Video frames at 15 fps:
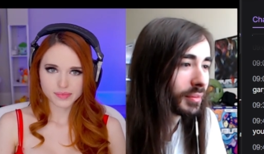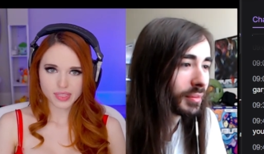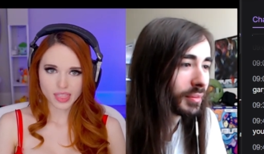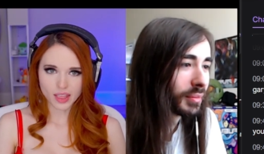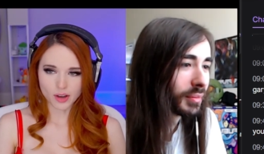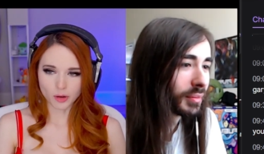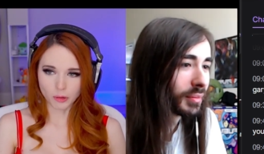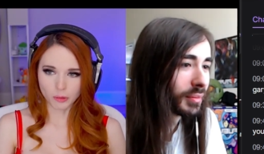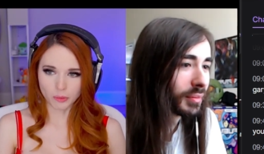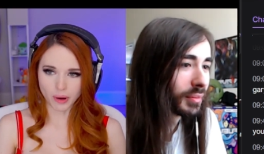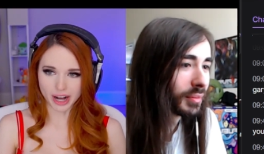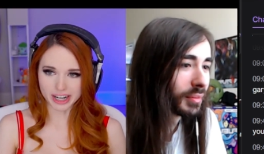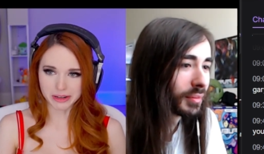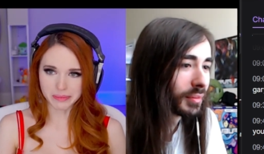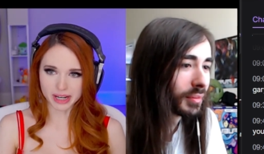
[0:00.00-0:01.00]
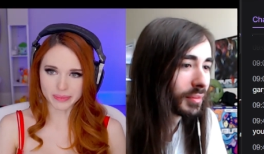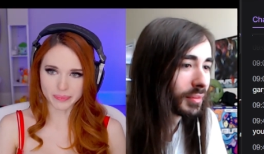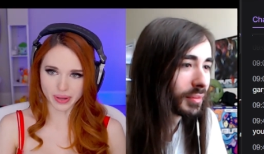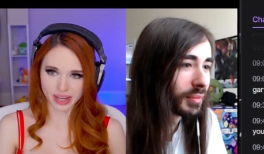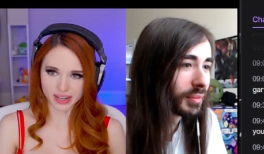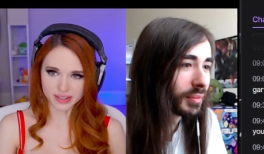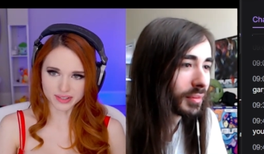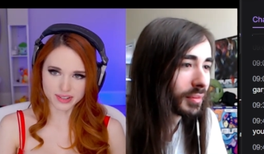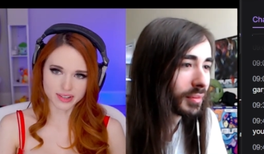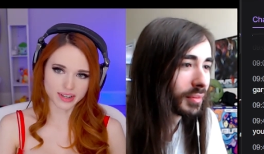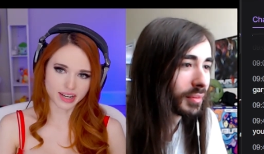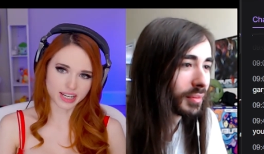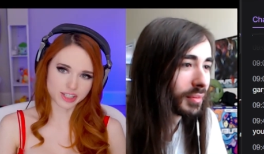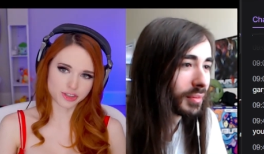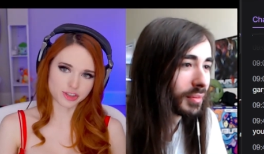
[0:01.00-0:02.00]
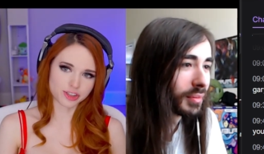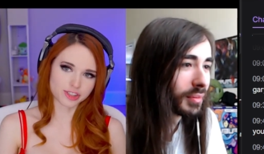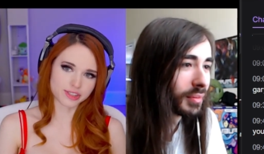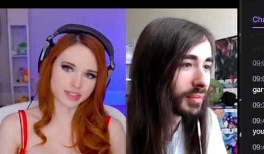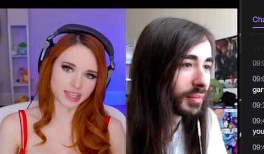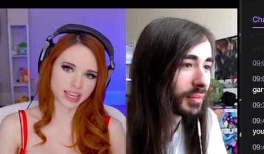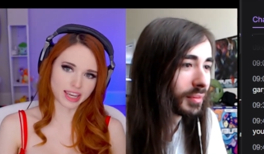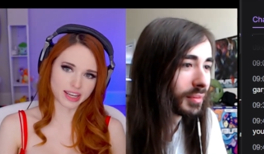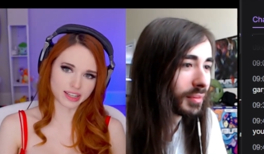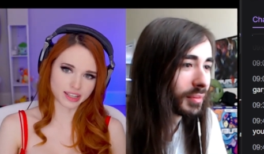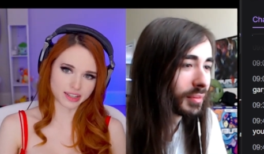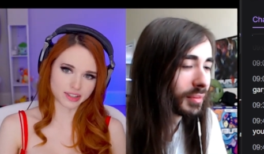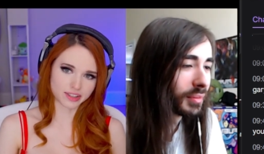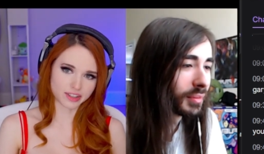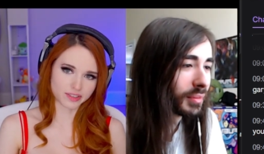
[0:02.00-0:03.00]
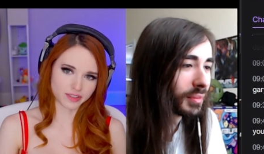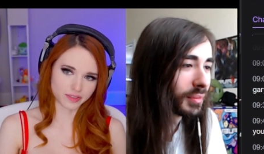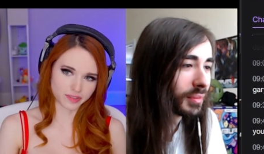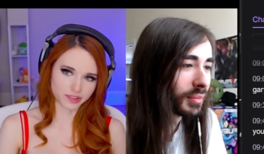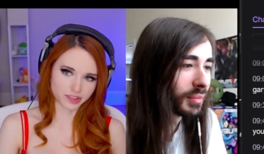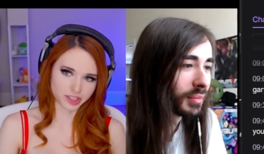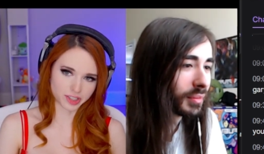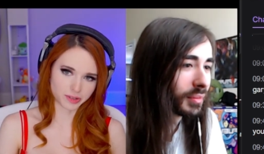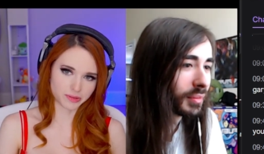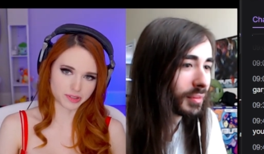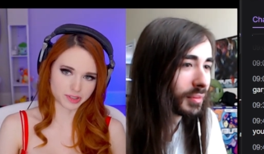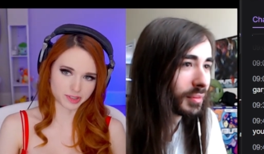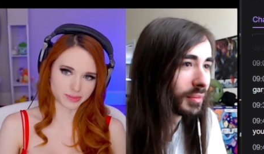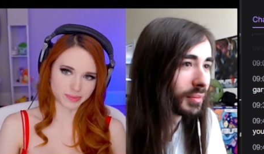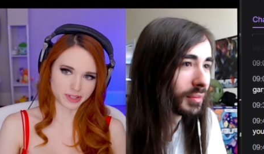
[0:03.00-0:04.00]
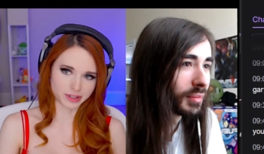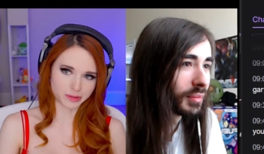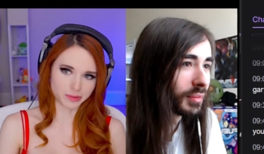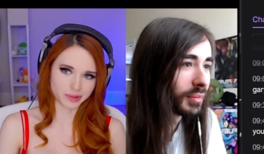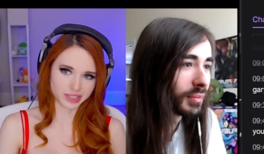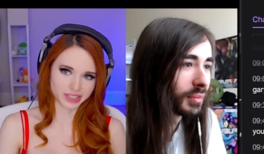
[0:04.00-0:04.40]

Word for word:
Speaker 1: Why am I banned? I just can't get enough of your cuteness, my queen.